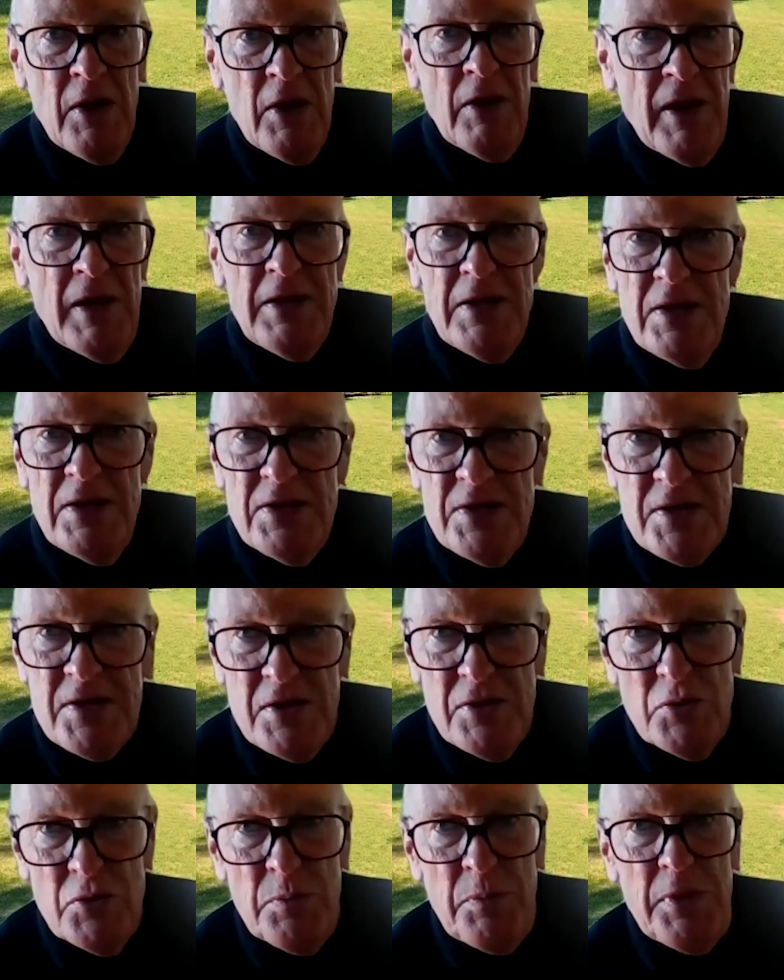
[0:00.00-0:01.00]
That needs
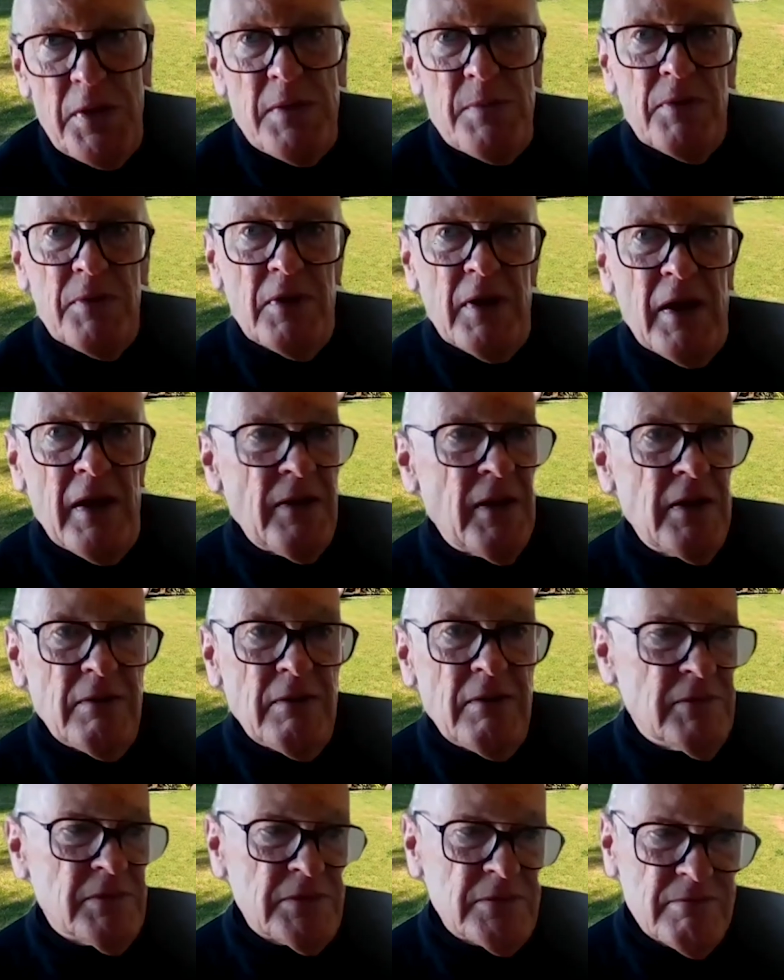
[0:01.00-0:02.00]
skilled people, and they,
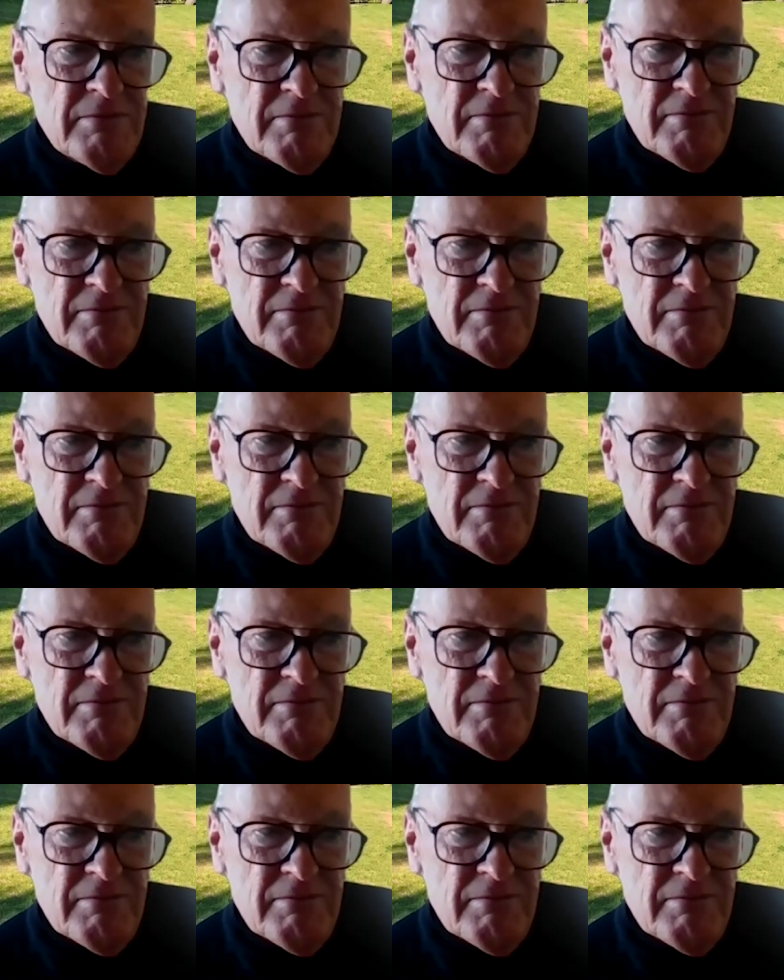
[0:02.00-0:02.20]
you know,